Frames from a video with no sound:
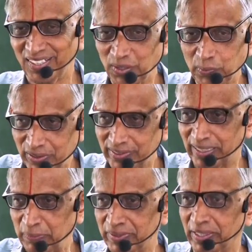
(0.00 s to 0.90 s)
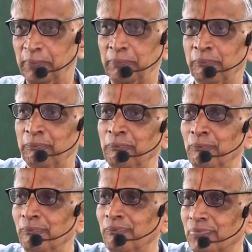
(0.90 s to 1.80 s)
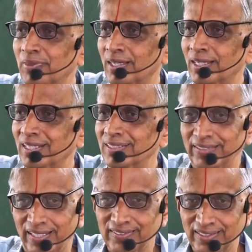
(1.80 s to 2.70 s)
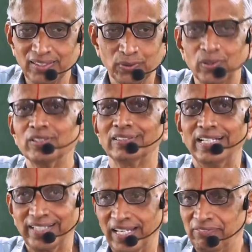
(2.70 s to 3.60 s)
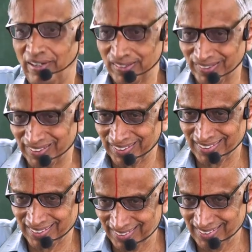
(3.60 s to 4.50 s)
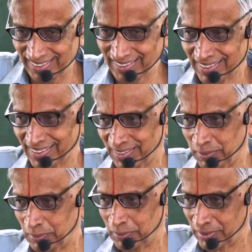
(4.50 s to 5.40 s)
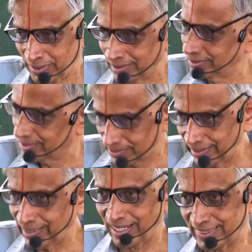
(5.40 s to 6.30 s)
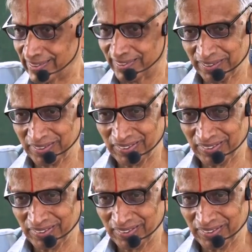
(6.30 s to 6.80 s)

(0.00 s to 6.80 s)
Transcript: Lewis theorem say. Sin z, is an entire function, right? It's not a constant.